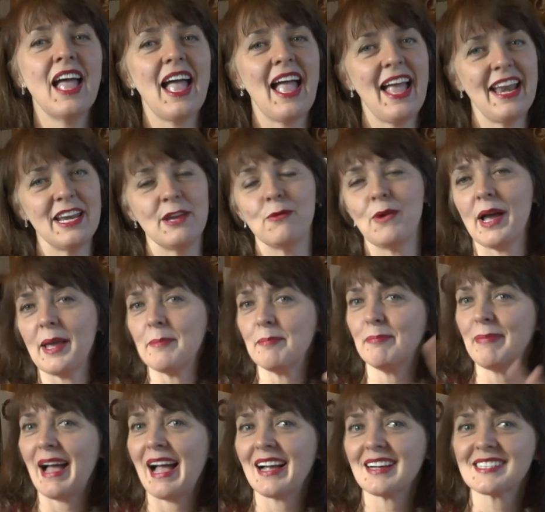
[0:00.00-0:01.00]
Anyway,
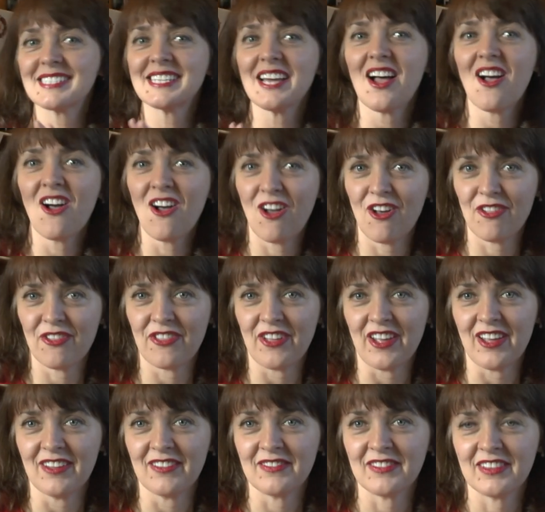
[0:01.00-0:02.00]
back to
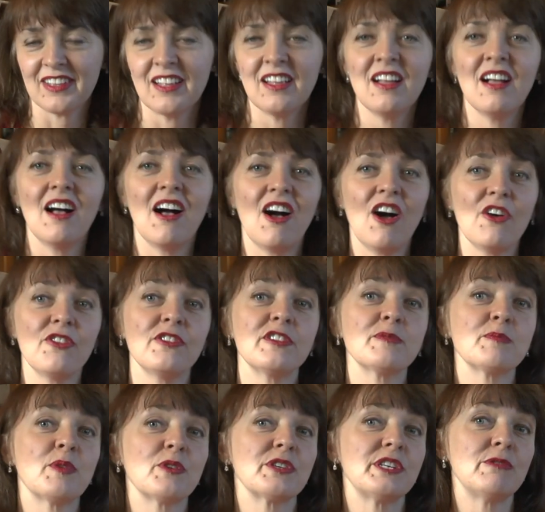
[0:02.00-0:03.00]
Arthur.
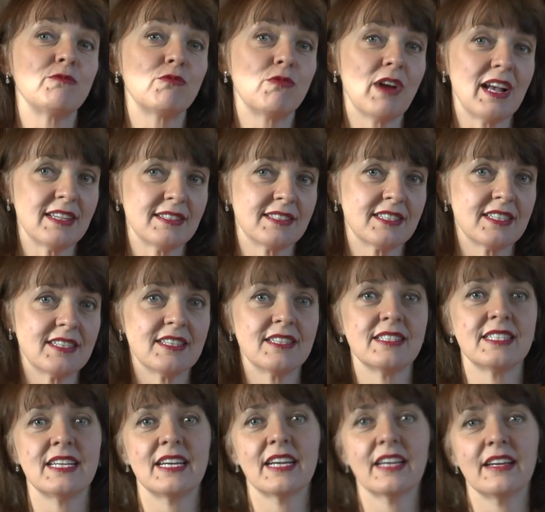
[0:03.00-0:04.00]
Arthur's body rested
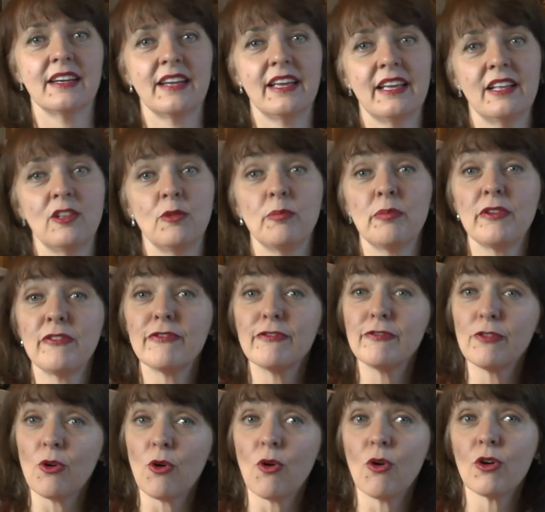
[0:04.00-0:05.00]
at Tickenhill
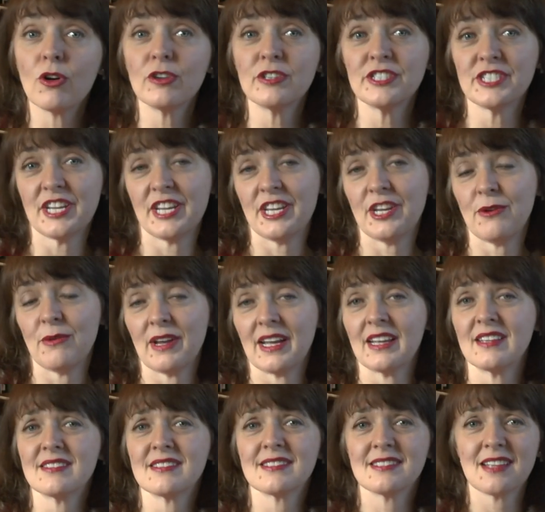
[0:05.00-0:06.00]
before continuing
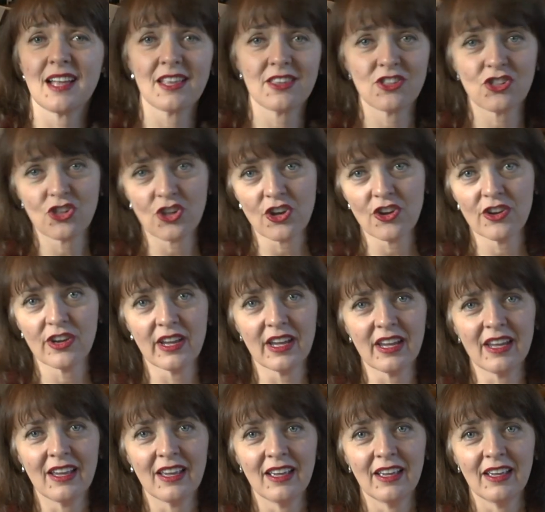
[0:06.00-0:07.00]
its sad
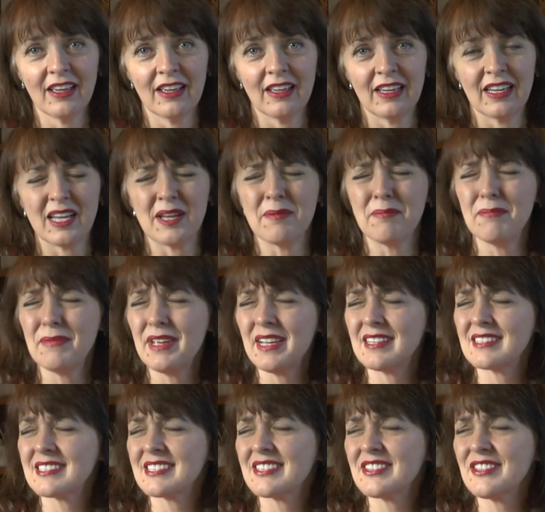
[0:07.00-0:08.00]
journey
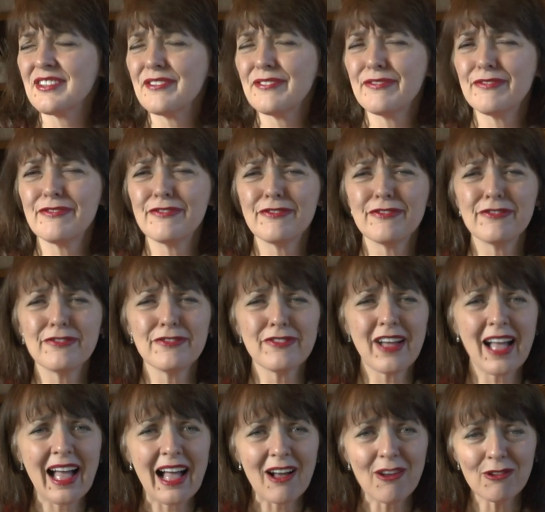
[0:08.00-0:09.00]
amidst the
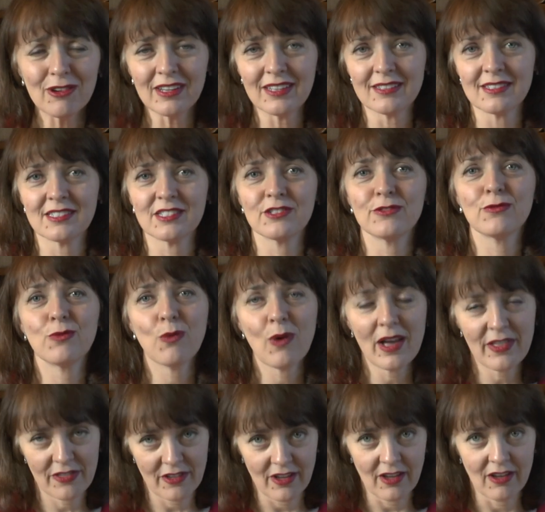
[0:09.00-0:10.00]
foulest of
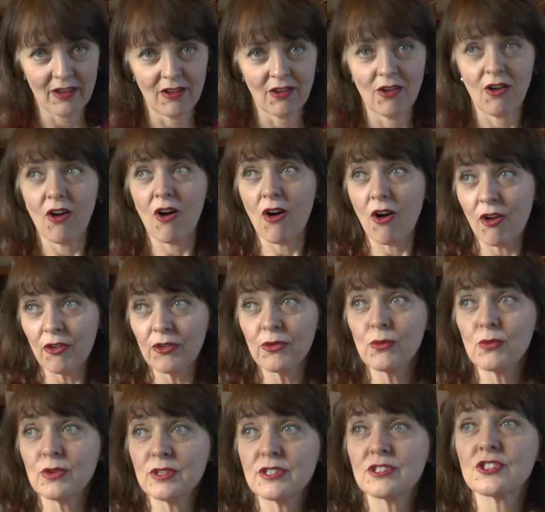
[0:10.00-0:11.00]
weather
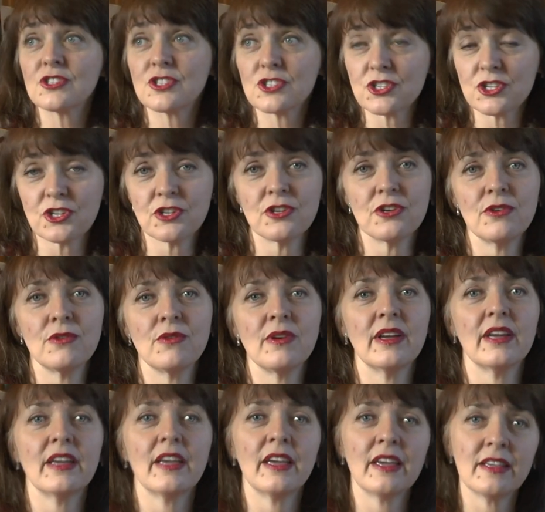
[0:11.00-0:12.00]
onwards to
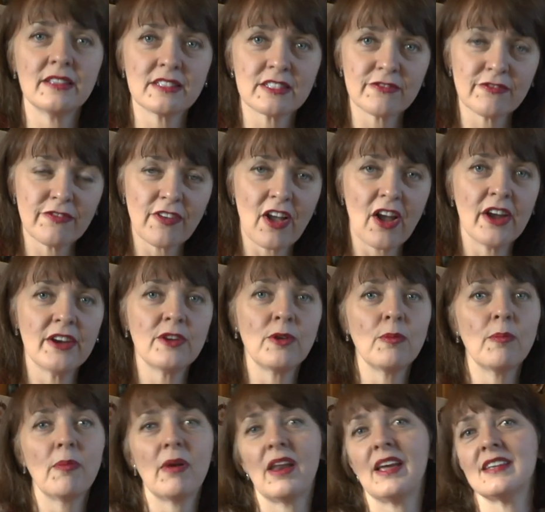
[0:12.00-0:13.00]
his
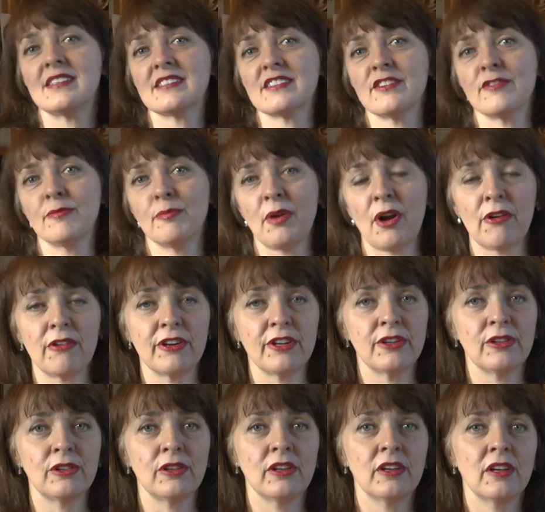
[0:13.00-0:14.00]
final place of
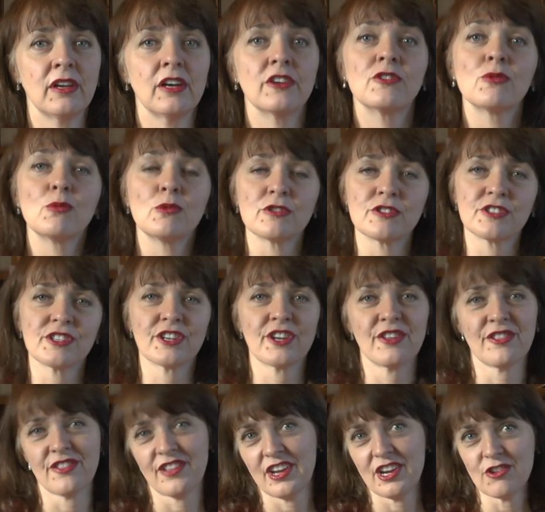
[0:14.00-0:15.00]
burial at Worcester
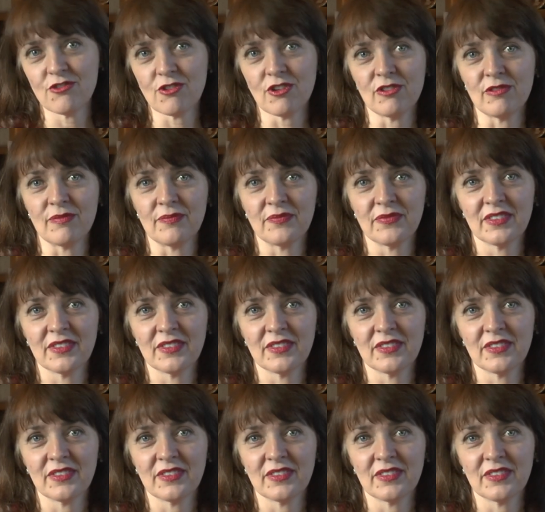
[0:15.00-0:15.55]
Cathedral.